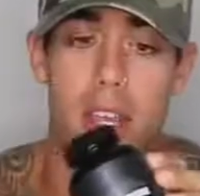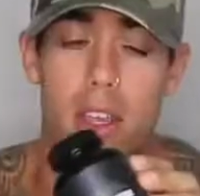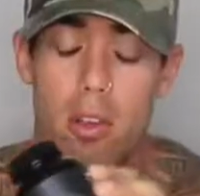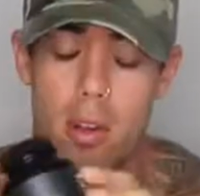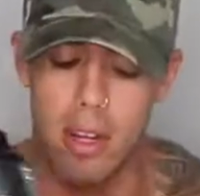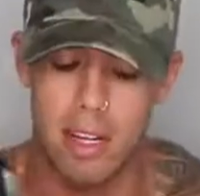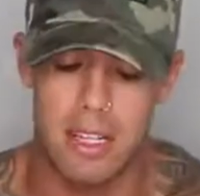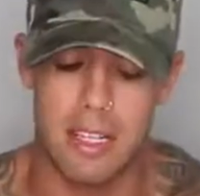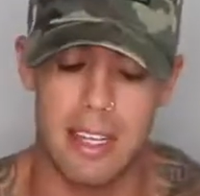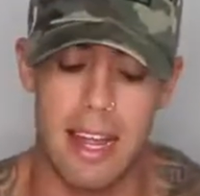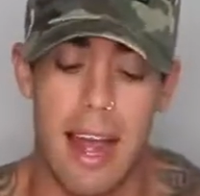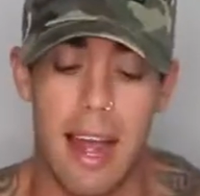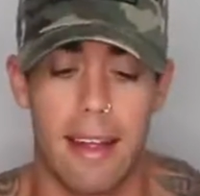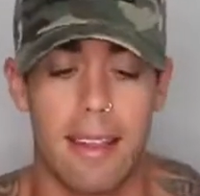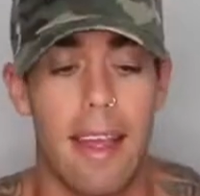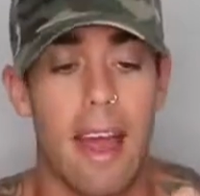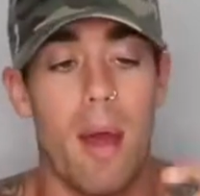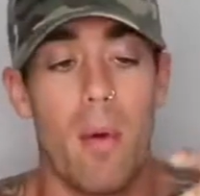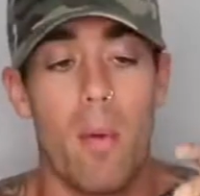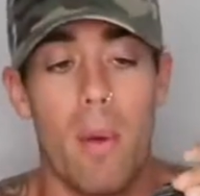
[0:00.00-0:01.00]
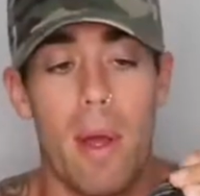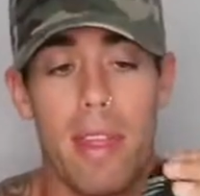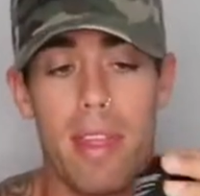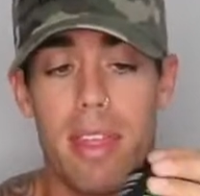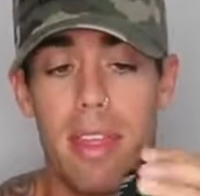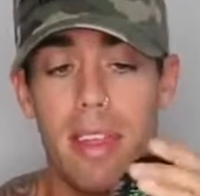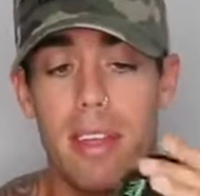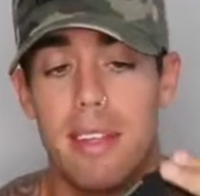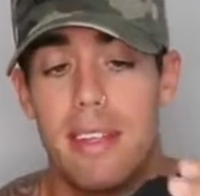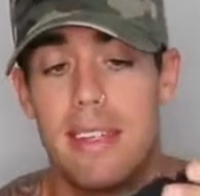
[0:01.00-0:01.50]
you can stack that
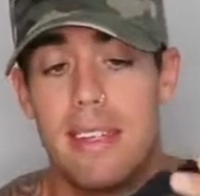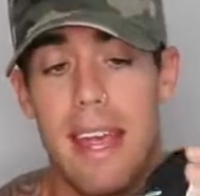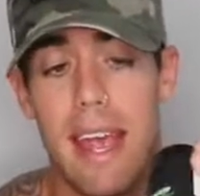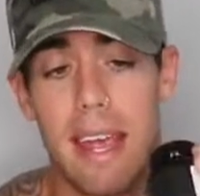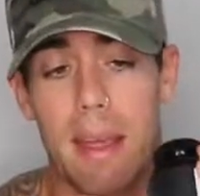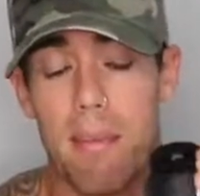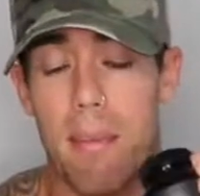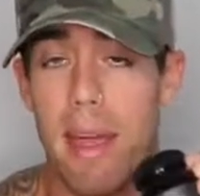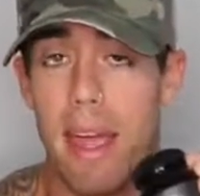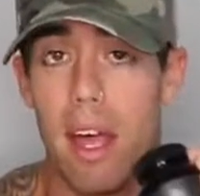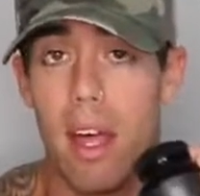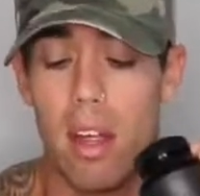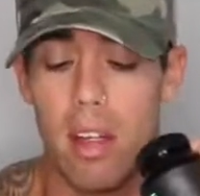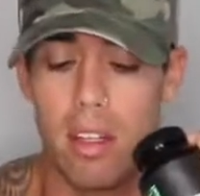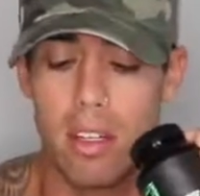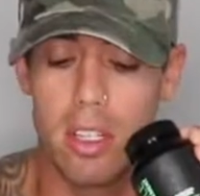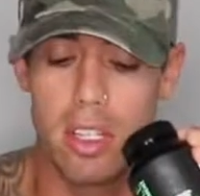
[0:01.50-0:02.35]
with Tech Male.